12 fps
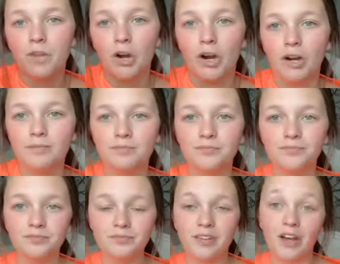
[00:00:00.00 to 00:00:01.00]
Alright.
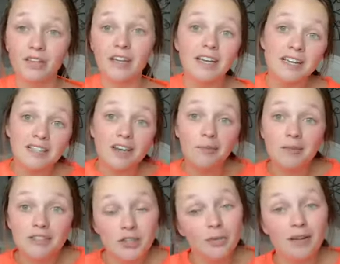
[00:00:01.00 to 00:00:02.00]
Now that he's
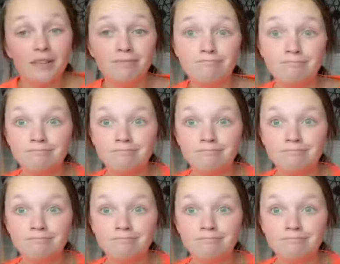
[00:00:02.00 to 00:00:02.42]
coming to me,